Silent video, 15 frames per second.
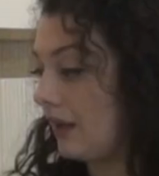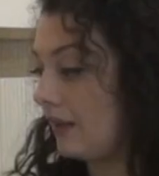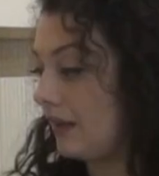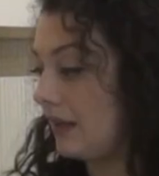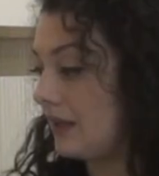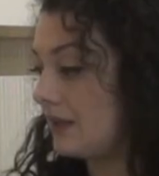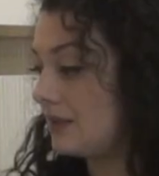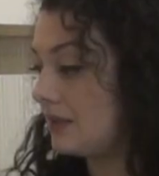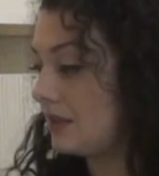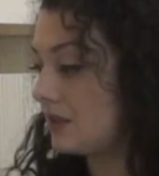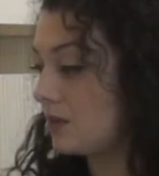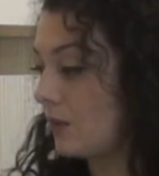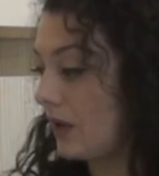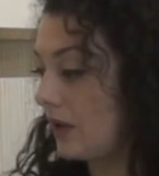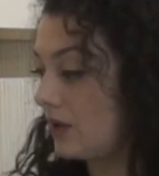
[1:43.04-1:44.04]
And the
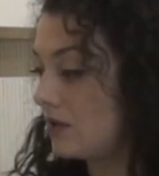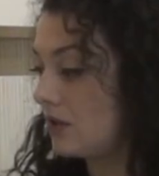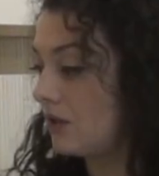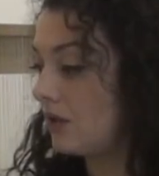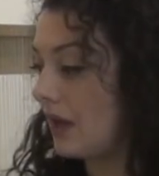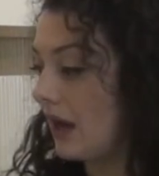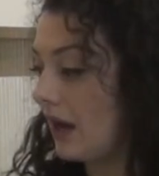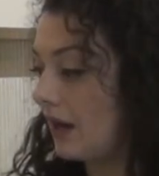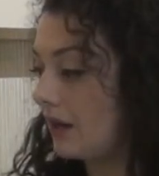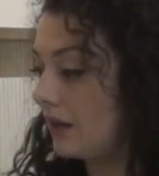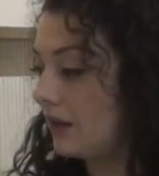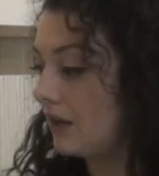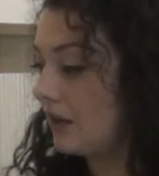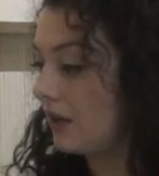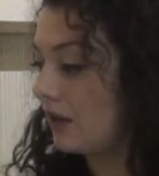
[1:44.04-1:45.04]
easiest way to do that
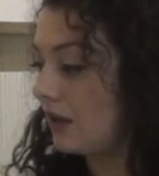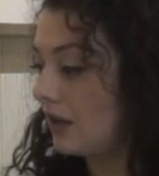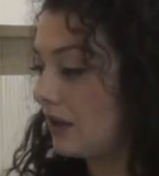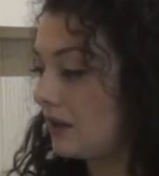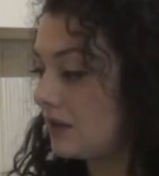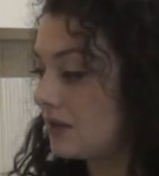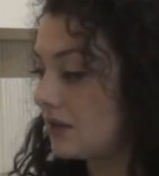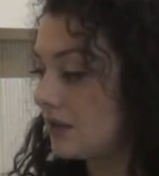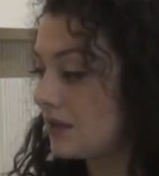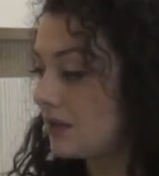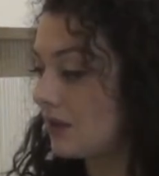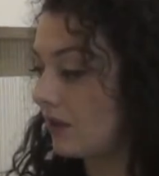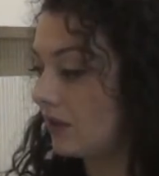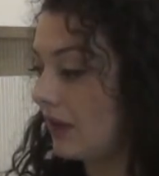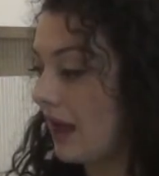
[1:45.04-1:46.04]
is to
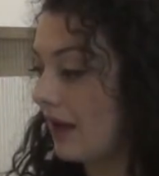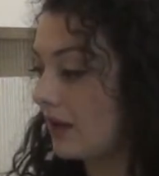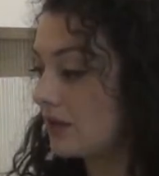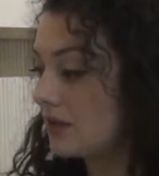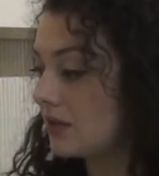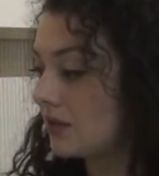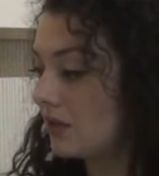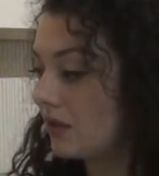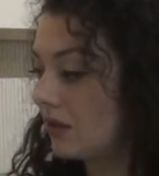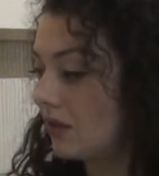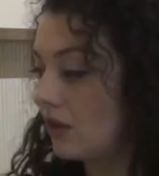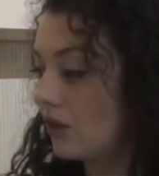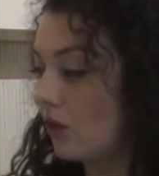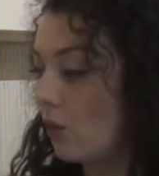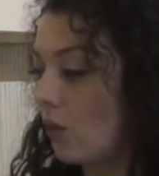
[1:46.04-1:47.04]
select
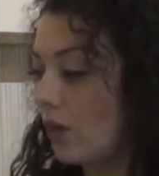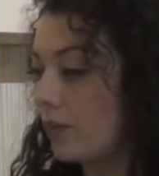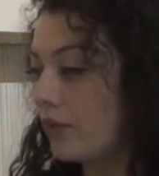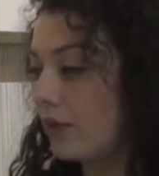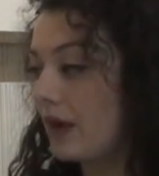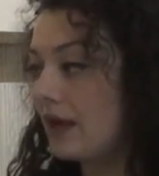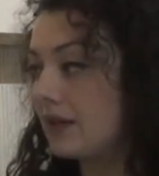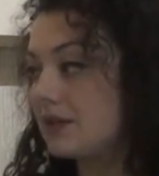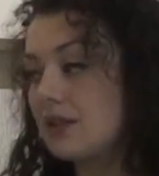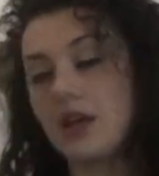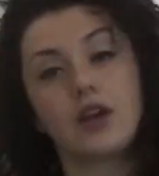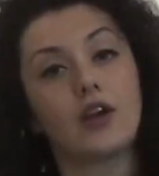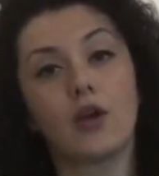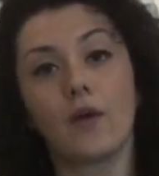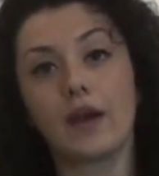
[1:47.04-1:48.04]
the warp threads
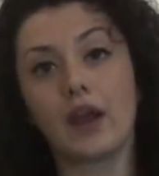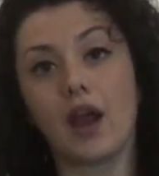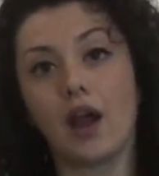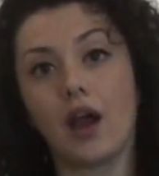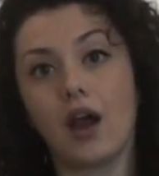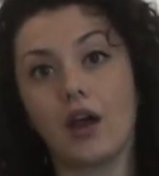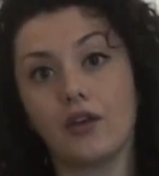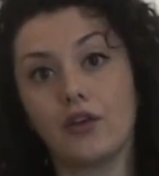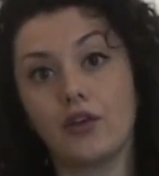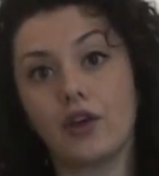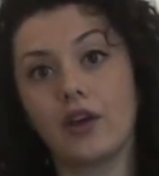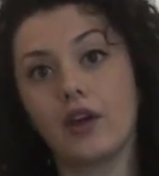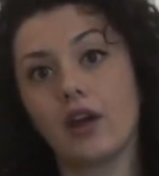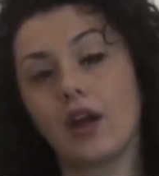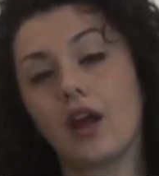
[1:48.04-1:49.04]
that you're going
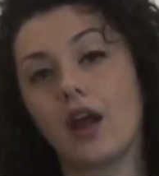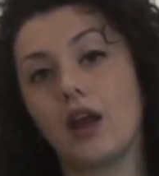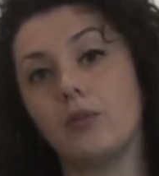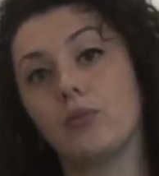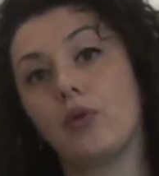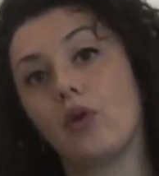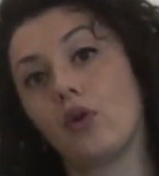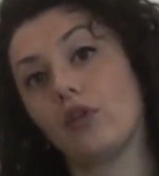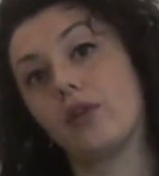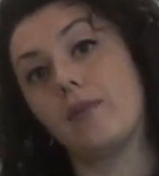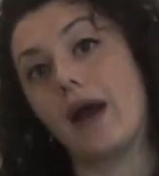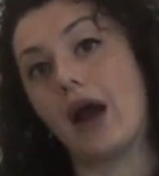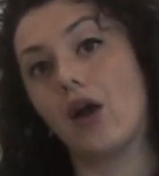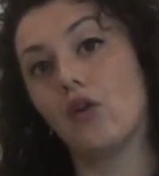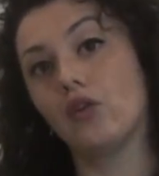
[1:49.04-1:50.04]
under and pull
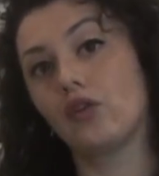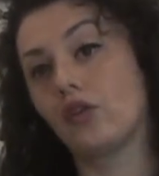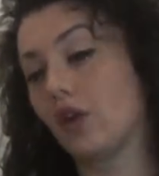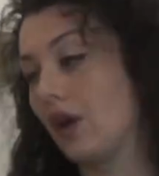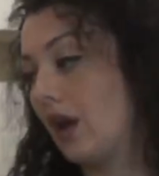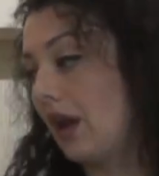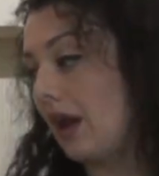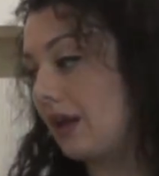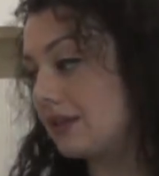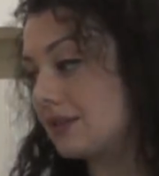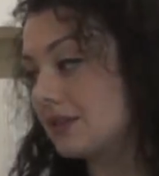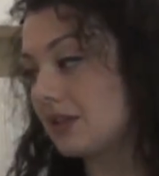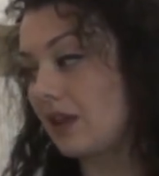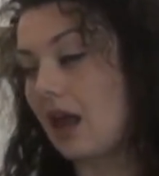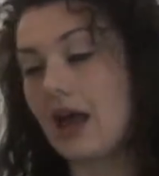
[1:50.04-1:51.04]
them out and
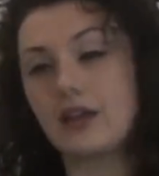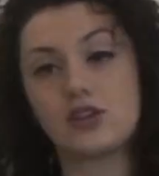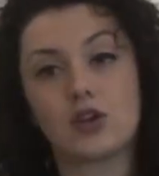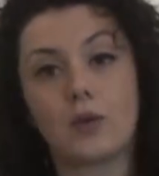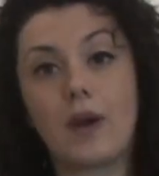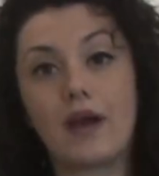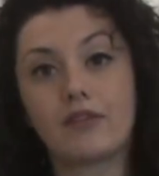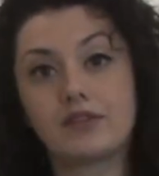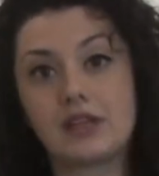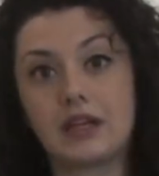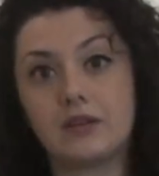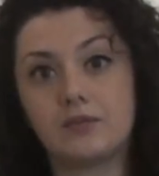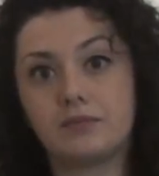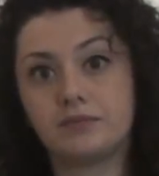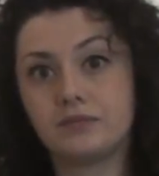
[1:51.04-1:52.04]
slide your weft
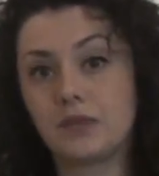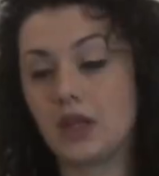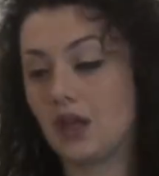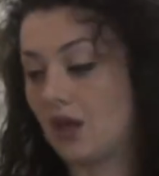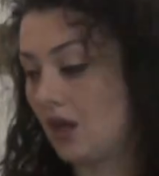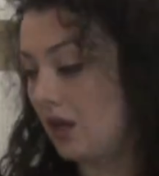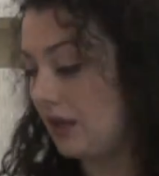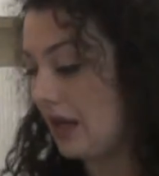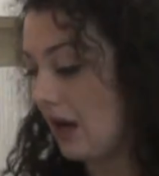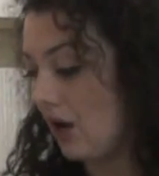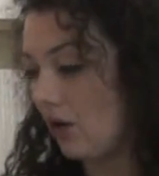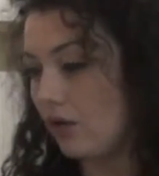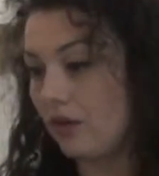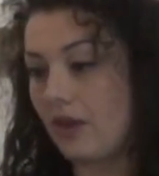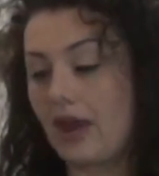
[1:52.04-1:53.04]
in.
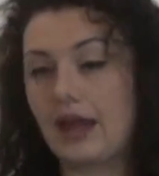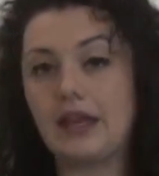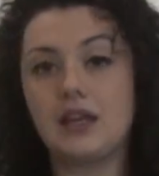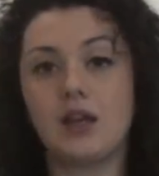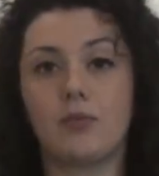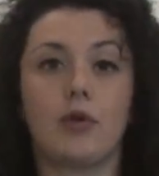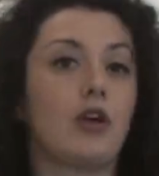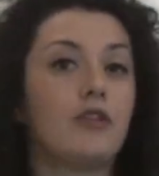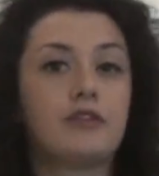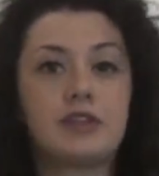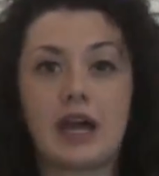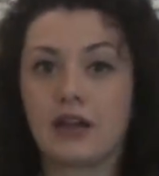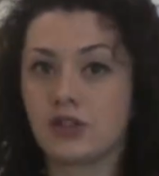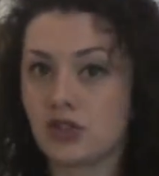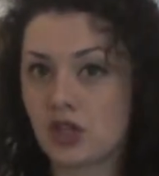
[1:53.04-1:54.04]
Now, any number of
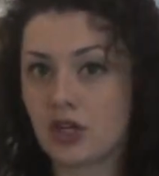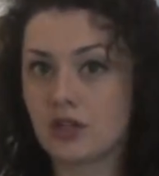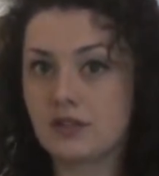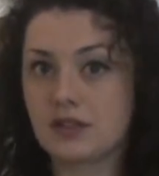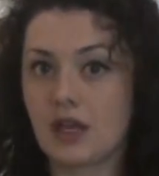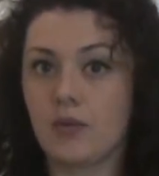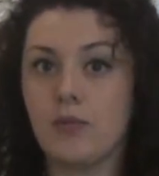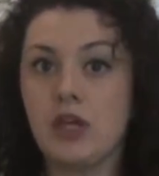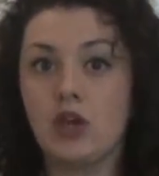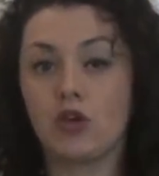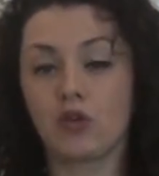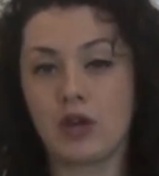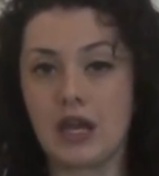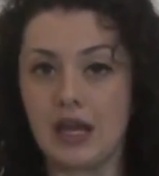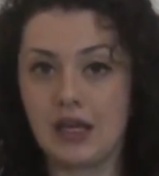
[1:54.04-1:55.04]
textures can be
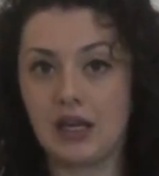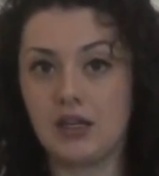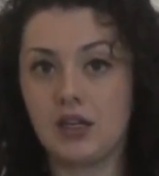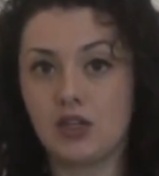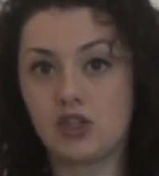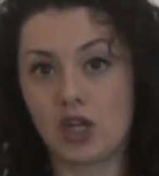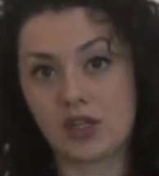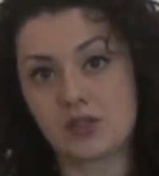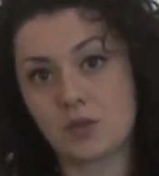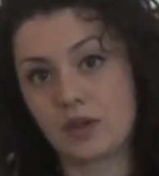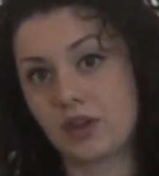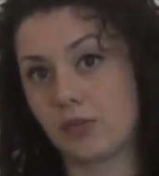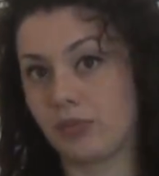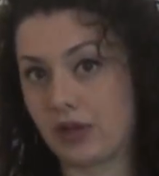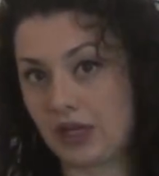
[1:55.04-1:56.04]
created just
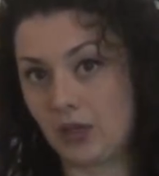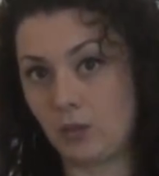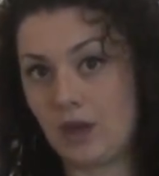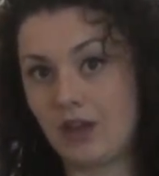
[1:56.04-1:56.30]
with the plain